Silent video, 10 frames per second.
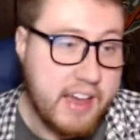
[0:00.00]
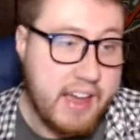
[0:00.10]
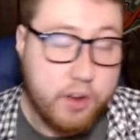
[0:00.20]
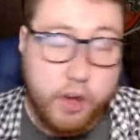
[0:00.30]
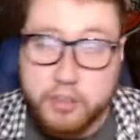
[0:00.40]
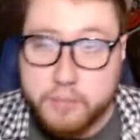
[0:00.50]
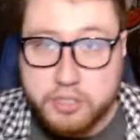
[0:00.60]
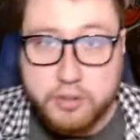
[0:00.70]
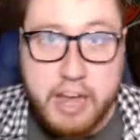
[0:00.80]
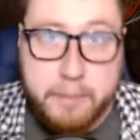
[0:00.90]
I called them a
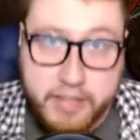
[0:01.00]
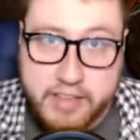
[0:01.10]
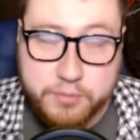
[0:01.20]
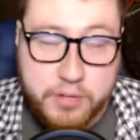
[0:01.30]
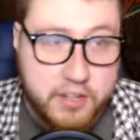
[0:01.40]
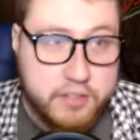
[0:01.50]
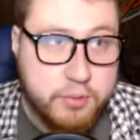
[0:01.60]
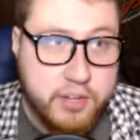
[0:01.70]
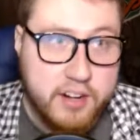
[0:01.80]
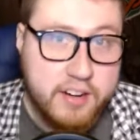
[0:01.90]
trap last week on
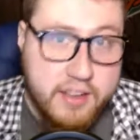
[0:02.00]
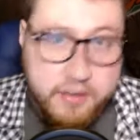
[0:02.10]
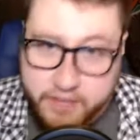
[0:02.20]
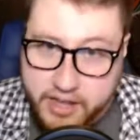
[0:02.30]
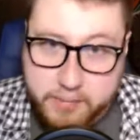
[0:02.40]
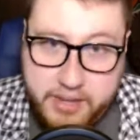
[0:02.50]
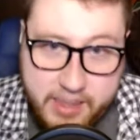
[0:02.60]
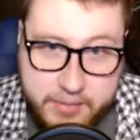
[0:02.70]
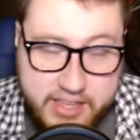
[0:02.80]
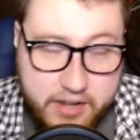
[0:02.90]
Twitter. Follow me
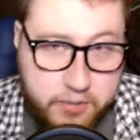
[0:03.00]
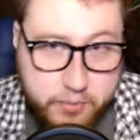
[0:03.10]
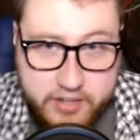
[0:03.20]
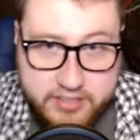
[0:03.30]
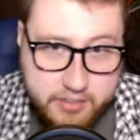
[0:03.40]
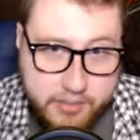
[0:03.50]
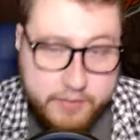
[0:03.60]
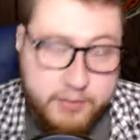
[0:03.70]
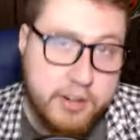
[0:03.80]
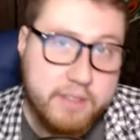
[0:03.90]
at Methodical Ones on the
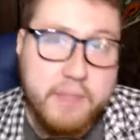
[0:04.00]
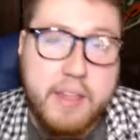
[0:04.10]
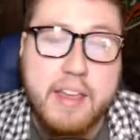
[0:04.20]
bottom of the screen.